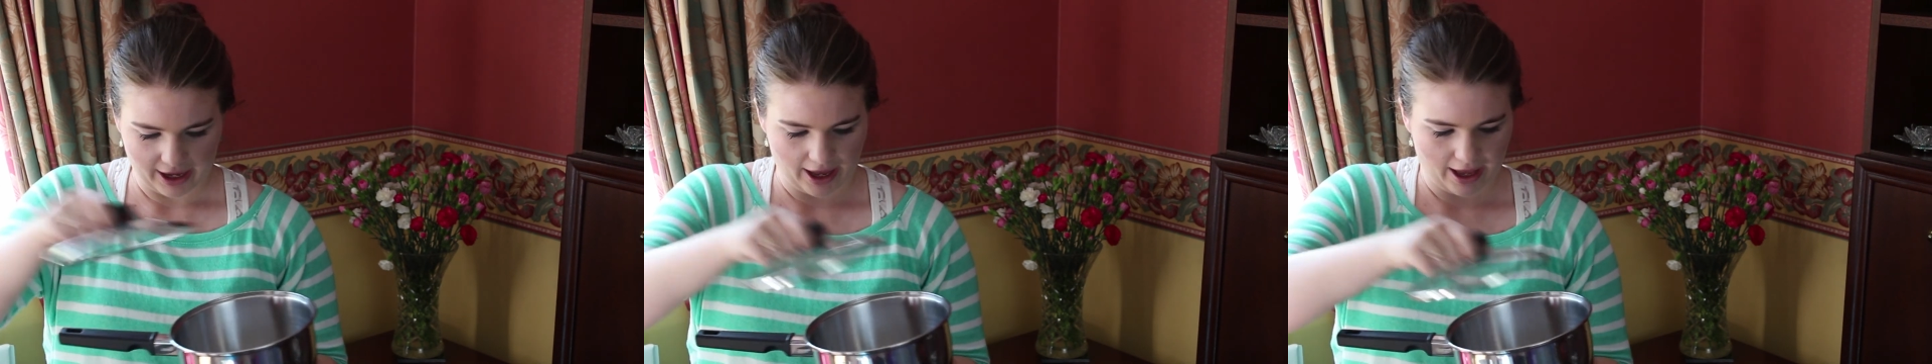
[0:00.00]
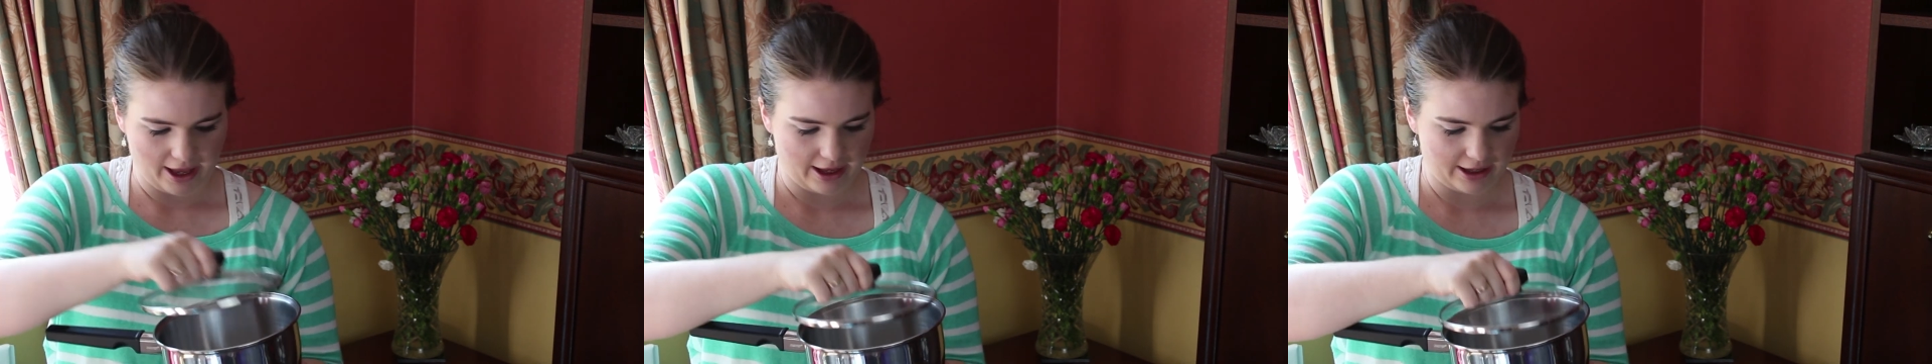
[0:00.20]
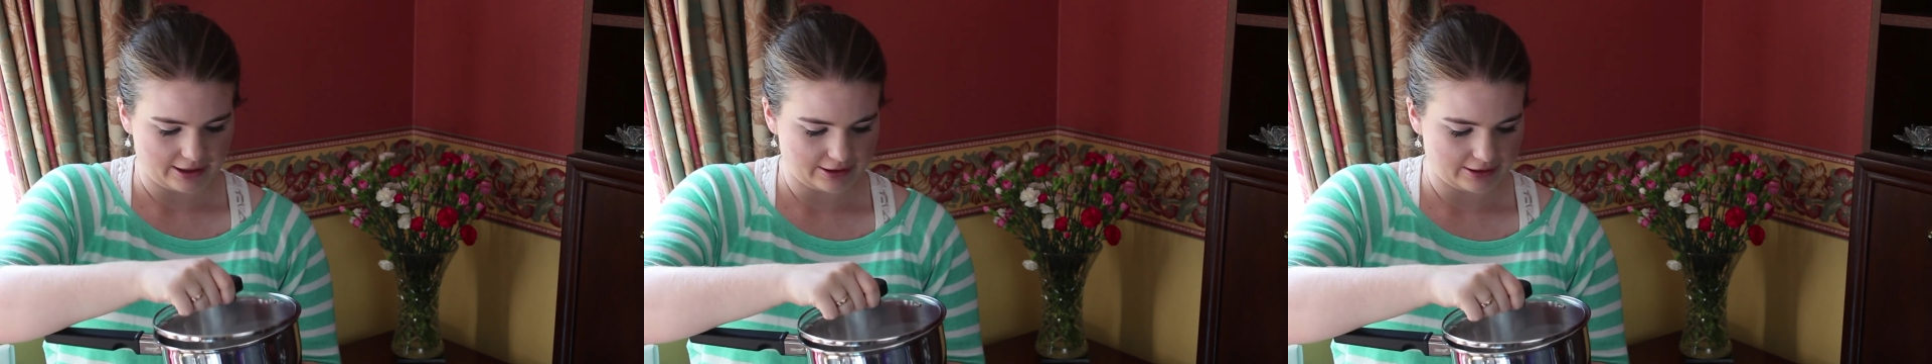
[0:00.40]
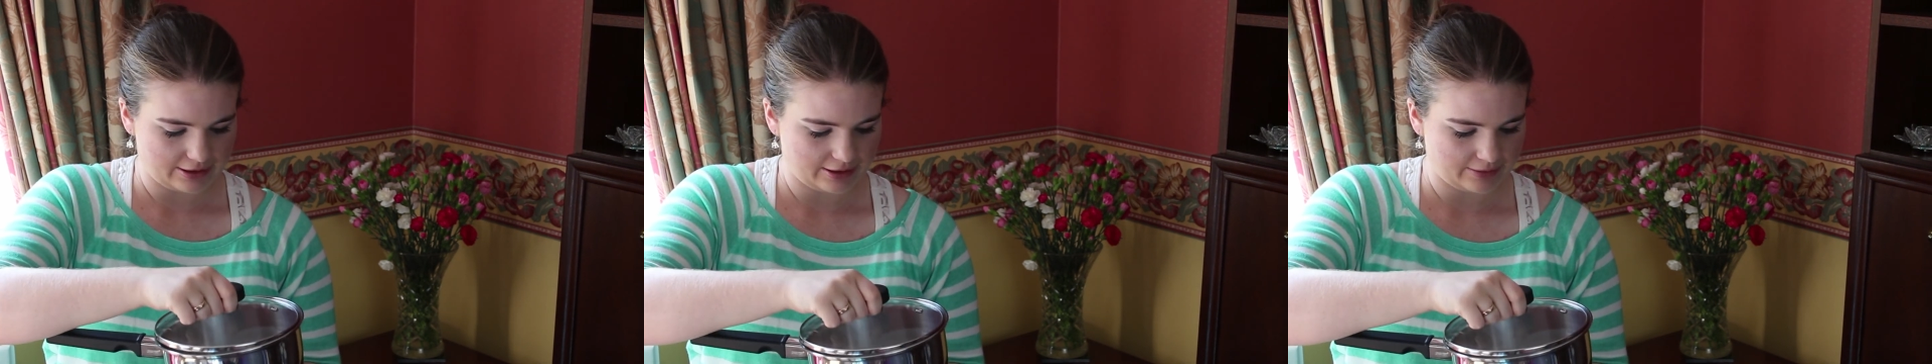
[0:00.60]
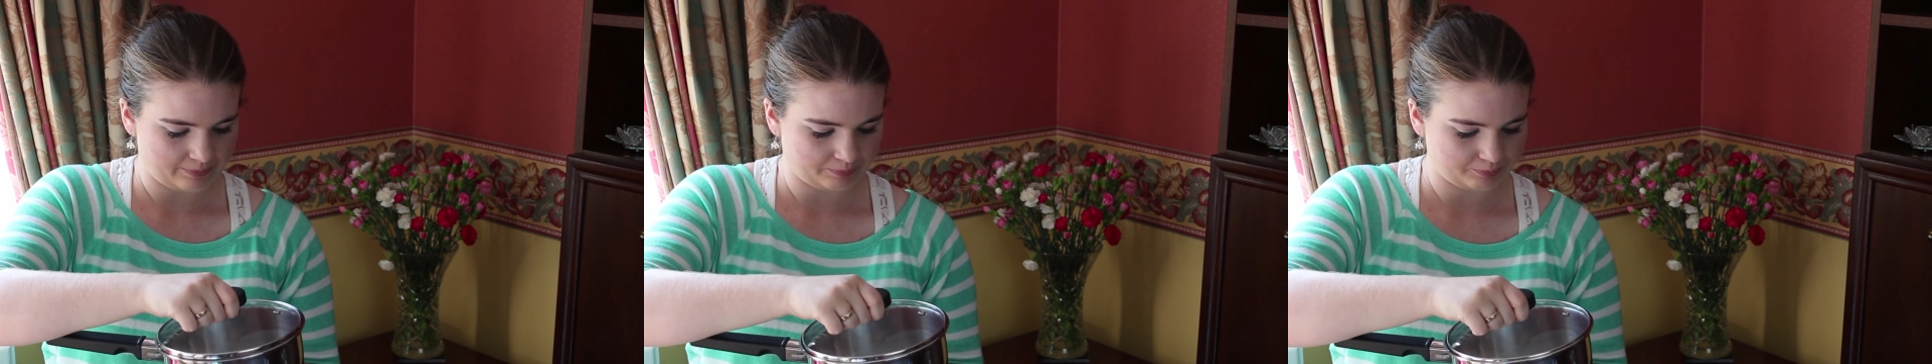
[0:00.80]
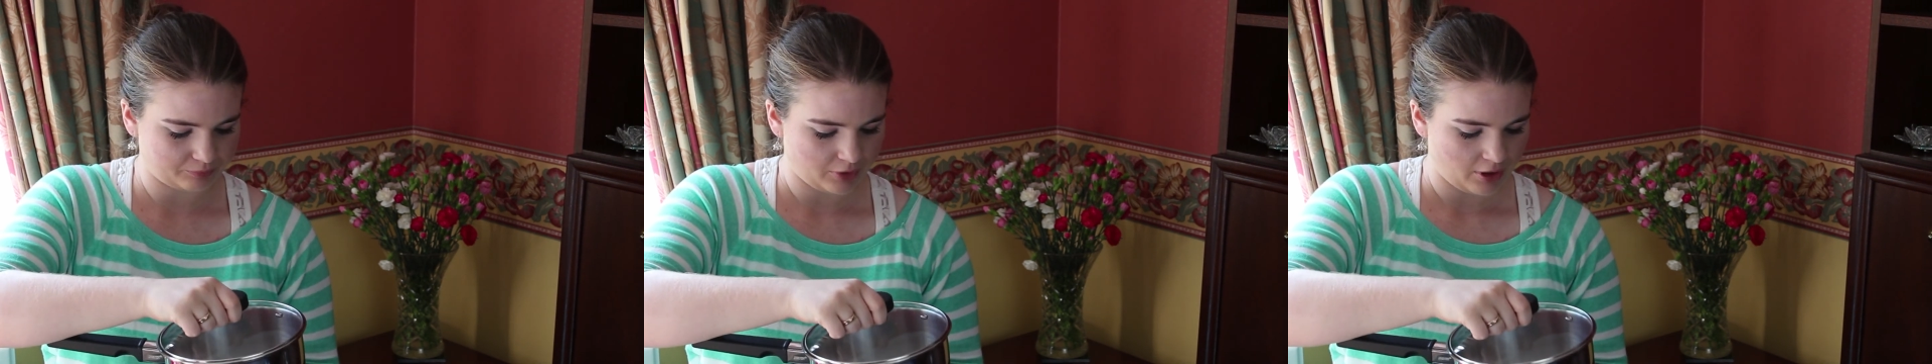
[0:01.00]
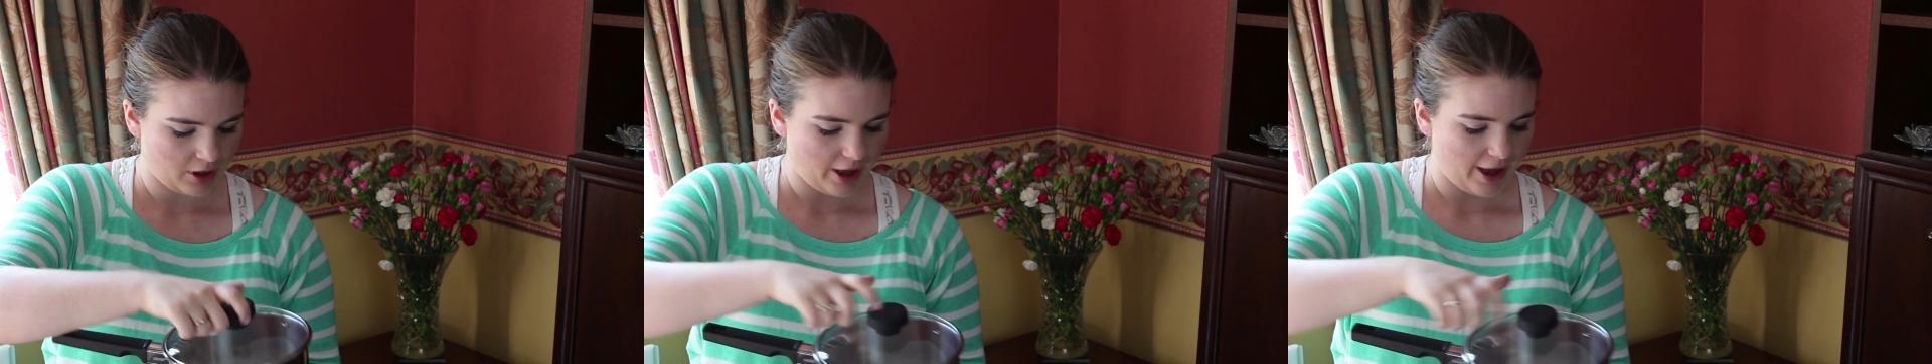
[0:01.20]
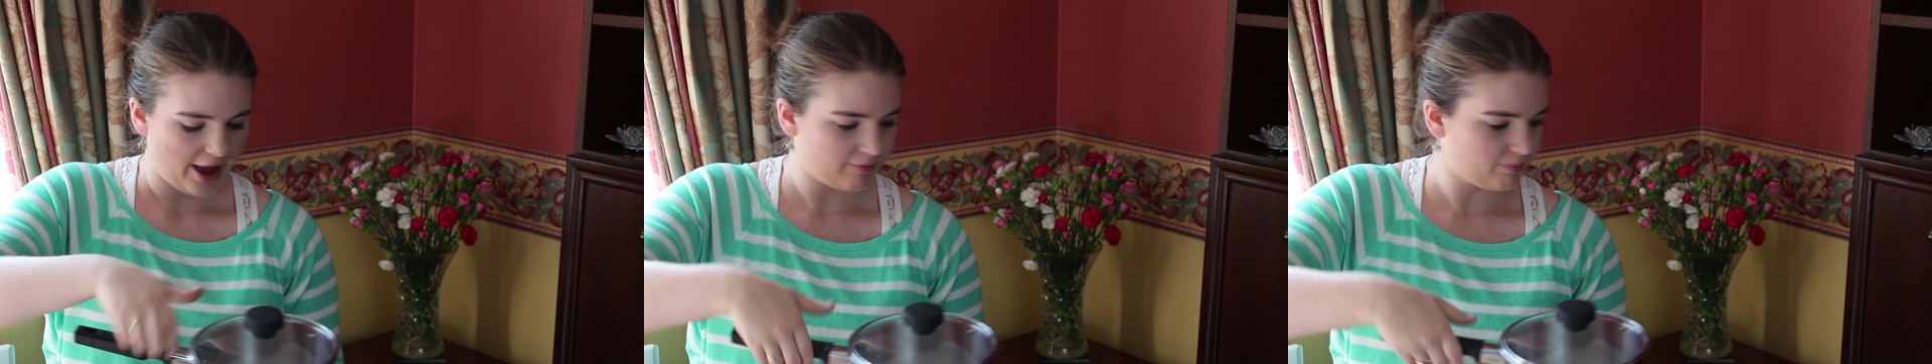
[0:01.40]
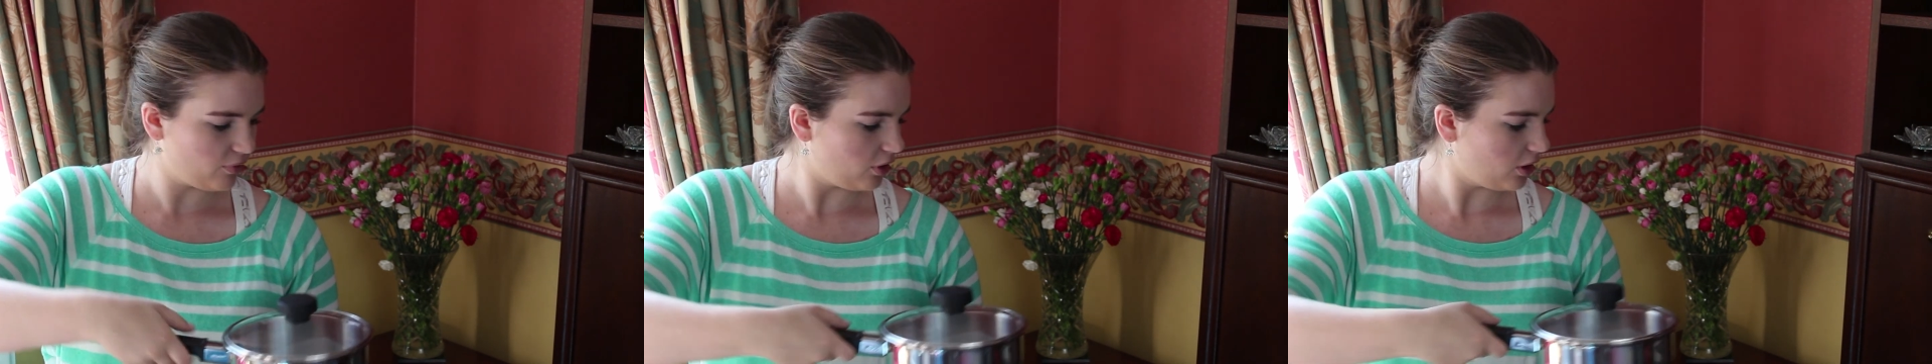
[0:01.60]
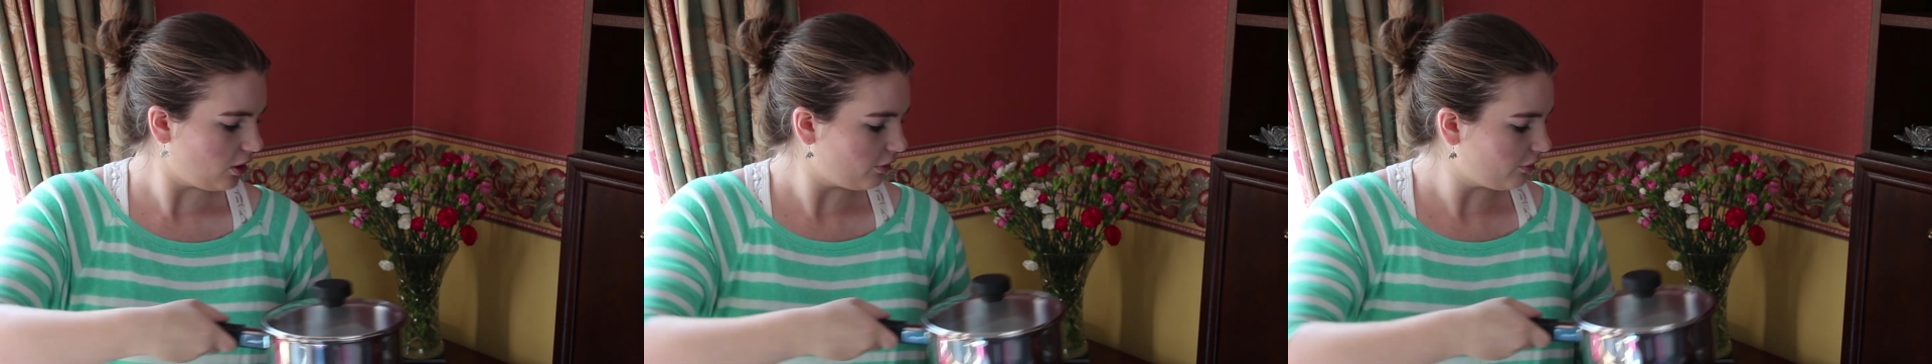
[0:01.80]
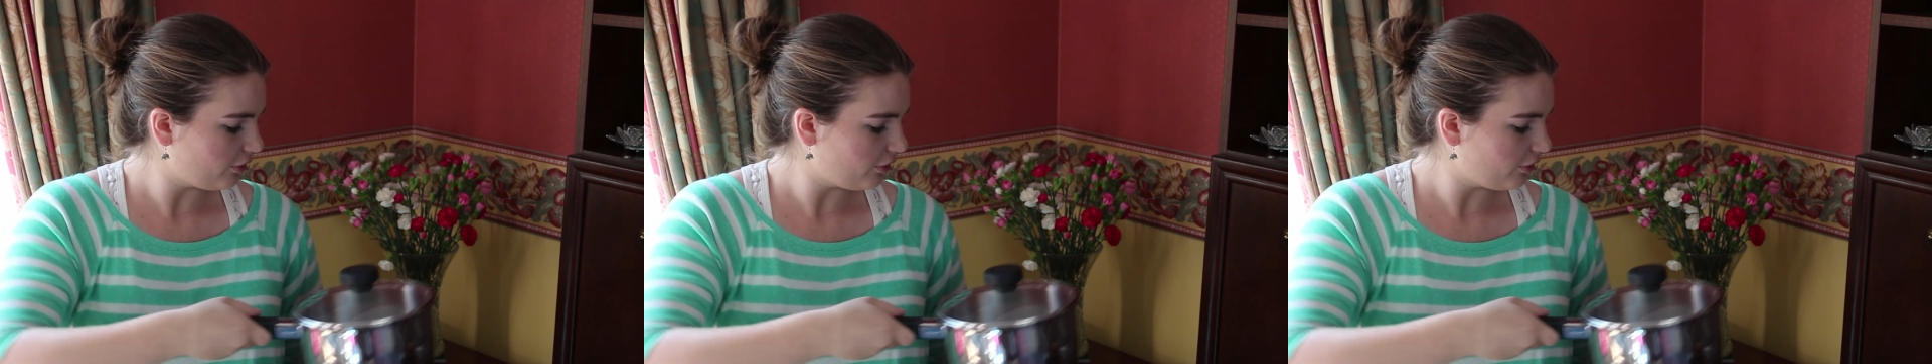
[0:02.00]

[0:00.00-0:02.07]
And I bought a lot